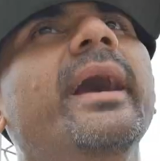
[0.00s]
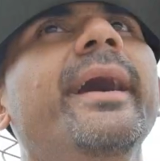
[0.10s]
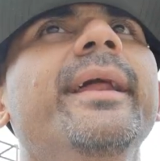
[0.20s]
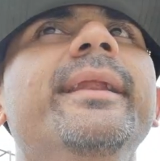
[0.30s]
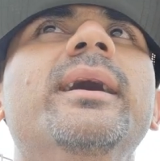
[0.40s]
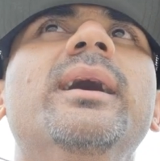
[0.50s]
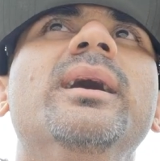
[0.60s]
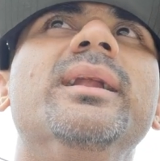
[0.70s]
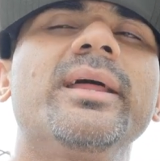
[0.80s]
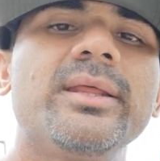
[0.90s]
And
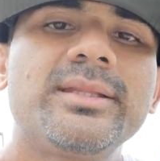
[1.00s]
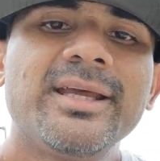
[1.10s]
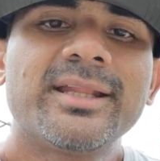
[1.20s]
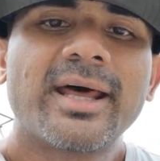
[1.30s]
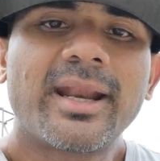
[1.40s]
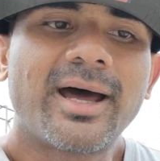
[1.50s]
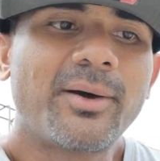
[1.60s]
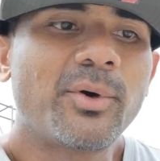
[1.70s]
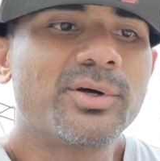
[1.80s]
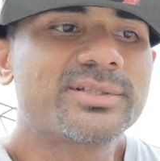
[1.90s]
another thing that I
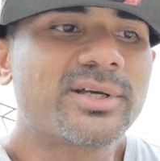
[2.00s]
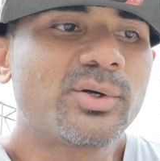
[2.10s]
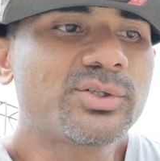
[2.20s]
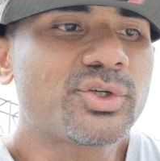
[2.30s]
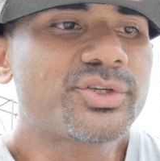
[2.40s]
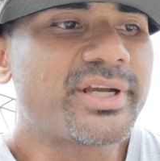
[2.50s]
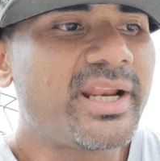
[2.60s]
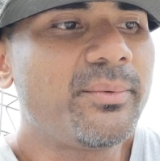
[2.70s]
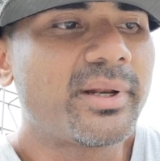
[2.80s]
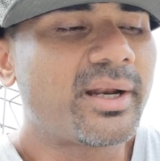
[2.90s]
was also
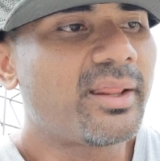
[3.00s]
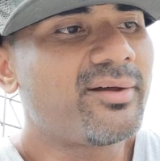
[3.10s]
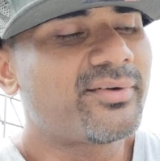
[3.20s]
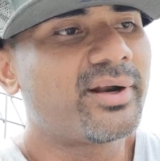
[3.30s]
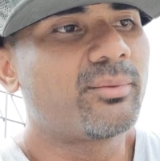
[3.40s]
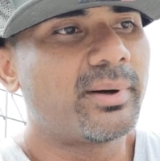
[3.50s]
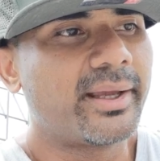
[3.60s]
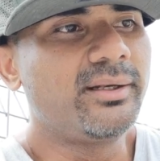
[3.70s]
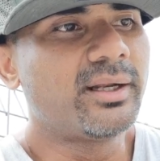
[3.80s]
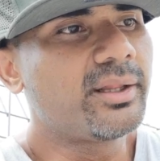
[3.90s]
sharing with another good friend of
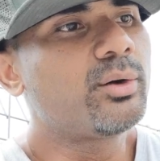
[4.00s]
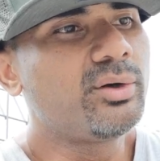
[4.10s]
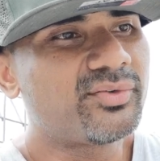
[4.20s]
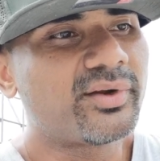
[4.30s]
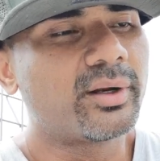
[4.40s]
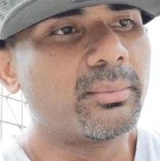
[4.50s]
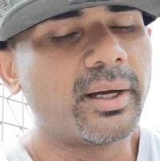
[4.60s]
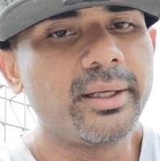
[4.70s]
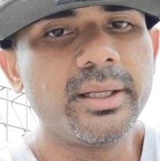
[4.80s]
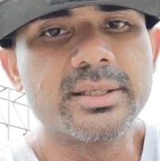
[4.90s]

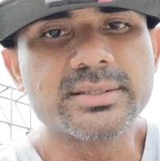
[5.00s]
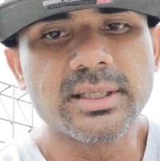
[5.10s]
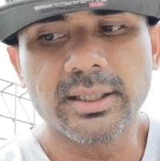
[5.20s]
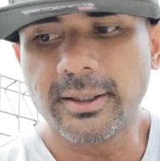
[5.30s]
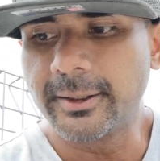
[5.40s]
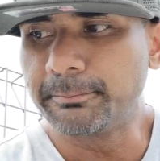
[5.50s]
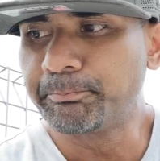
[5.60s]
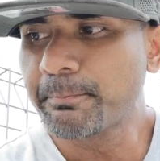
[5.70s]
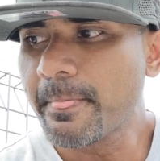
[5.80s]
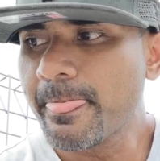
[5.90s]
mine, is the
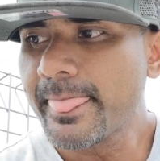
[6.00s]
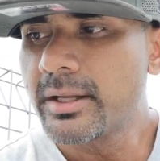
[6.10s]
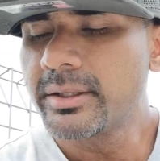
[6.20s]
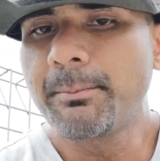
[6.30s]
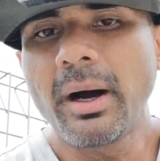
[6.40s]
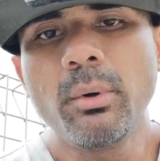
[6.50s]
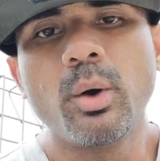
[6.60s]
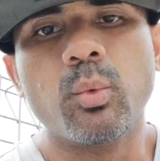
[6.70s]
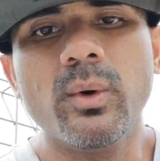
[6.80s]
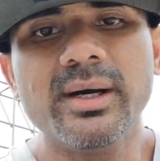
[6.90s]
power
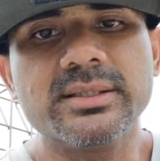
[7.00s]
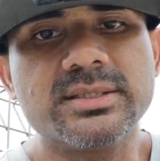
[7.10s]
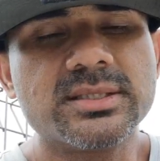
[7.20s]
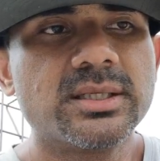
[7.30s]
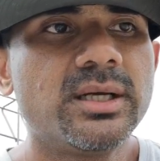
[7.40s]
of words.